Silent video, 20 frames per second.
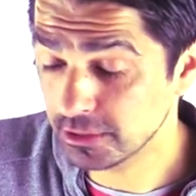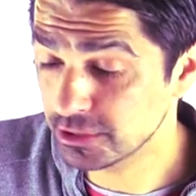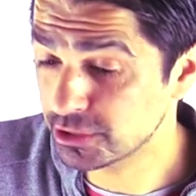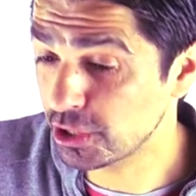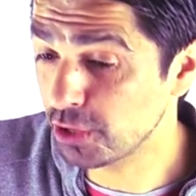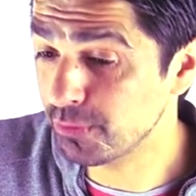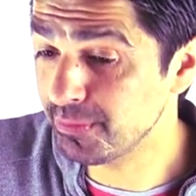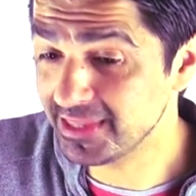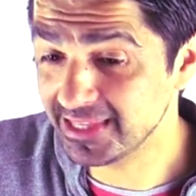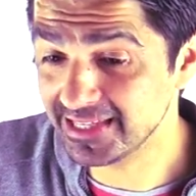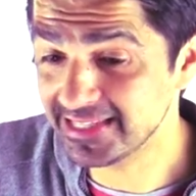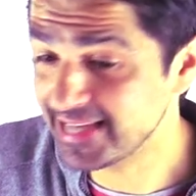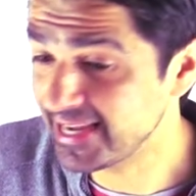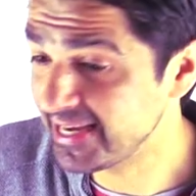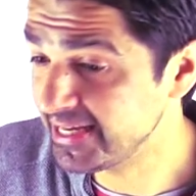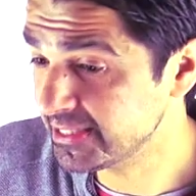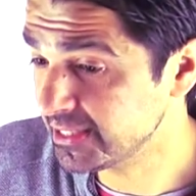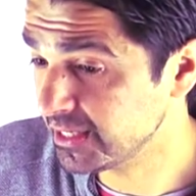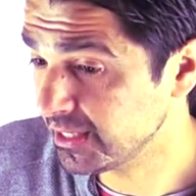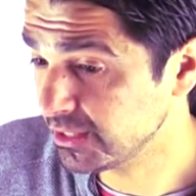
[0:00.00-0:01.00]
Show me the
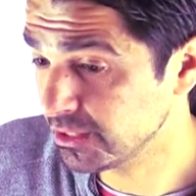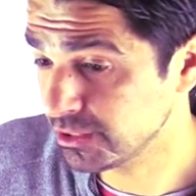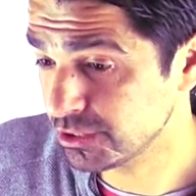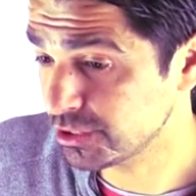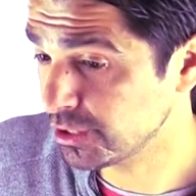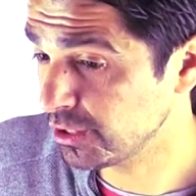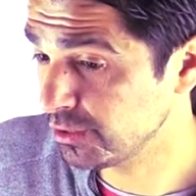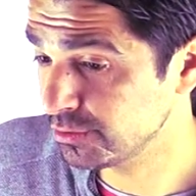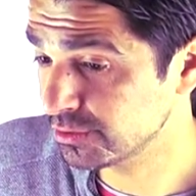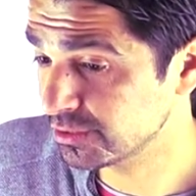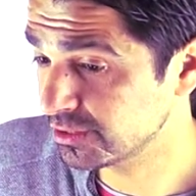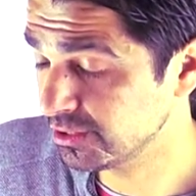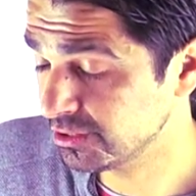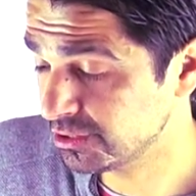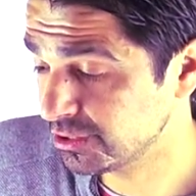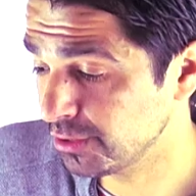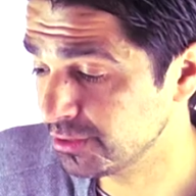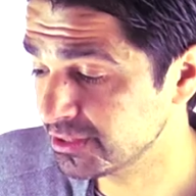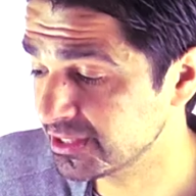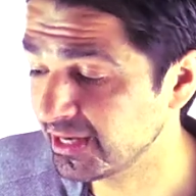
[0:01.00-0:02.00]
data that shows that
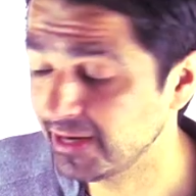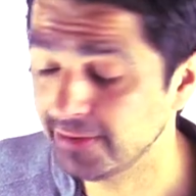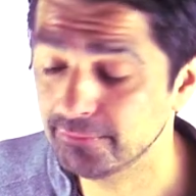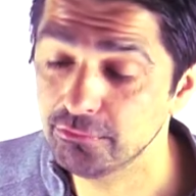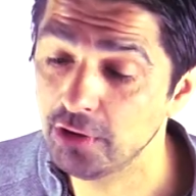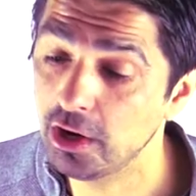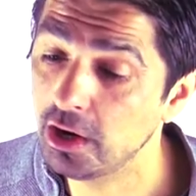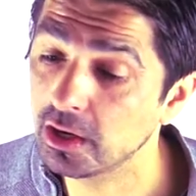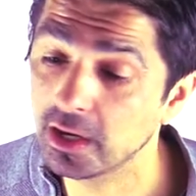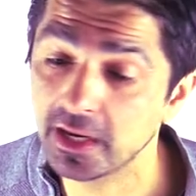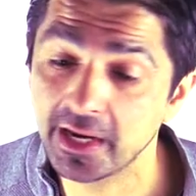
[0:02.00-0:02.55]
shows that I'm wrong,